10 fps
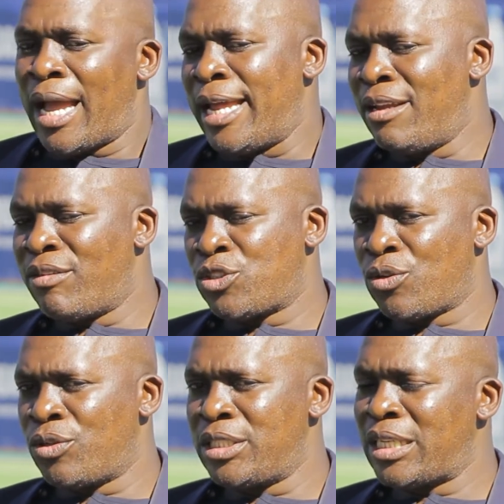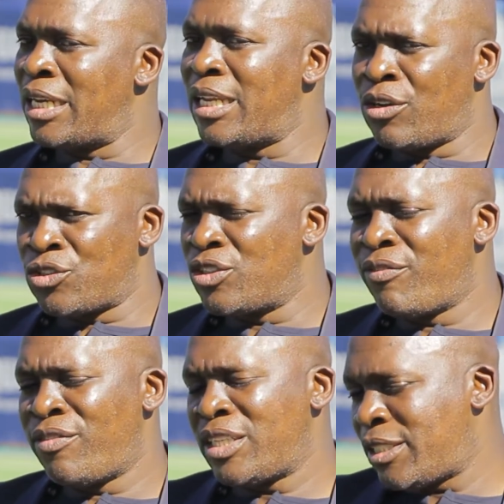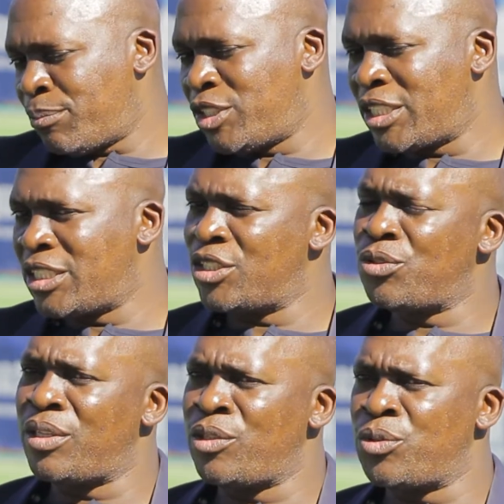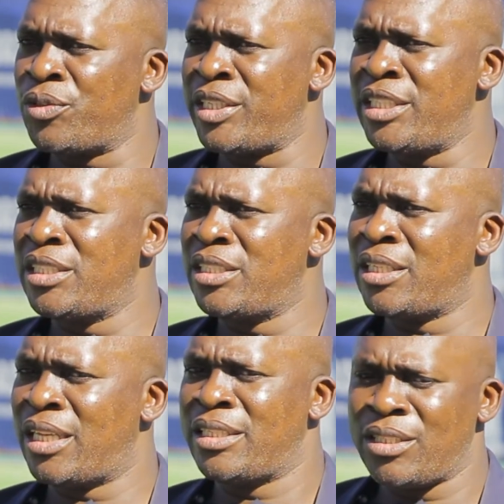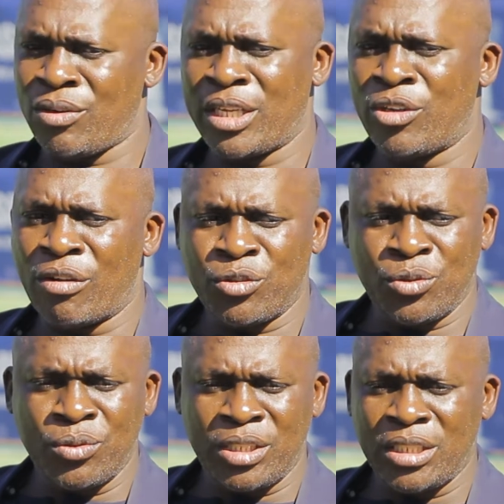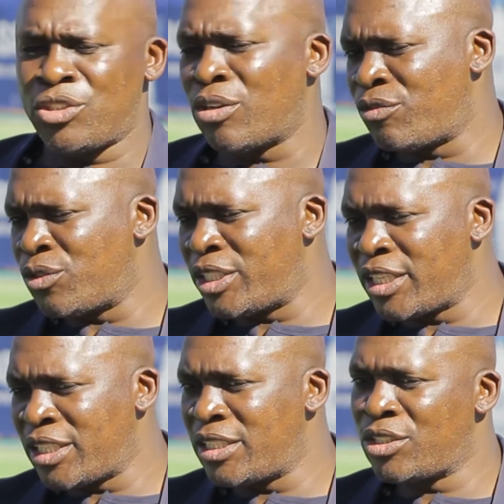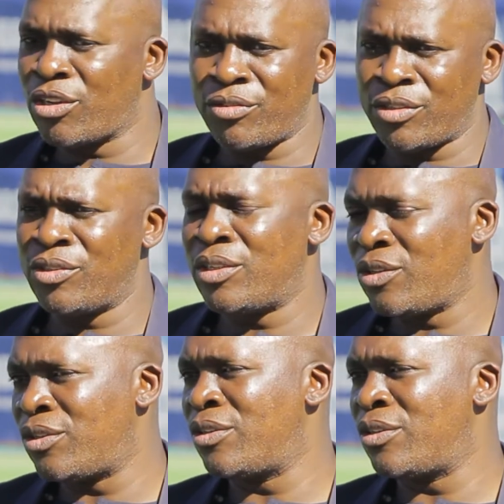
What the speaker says: I never saw it, and I was not ever subjected to it. That okay, you have to do this, you have to take this, you have to do no.